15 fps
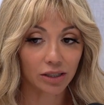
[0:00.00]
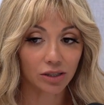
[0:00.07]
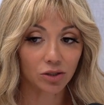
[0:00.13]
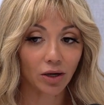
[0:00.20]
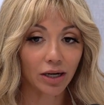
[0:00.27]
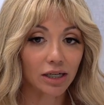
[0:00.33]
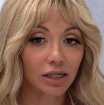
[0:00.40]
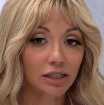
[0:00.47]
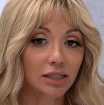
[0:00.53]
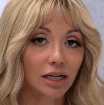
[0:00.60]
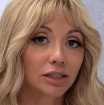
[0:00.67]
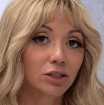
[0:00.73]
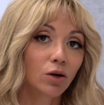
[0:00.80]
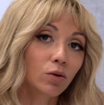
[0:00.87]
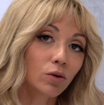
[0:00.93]
it's great because
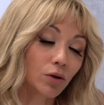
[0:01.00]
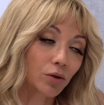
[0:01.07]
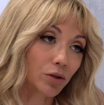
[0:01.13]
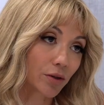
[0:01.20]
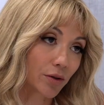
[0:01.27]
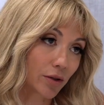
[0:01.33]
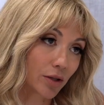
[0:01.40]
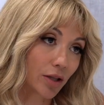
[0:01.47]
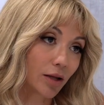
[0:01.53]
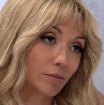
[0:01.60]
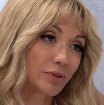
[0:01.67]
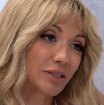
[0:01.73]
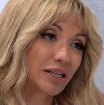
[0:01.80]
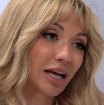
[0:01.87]
I don't go to the clubs,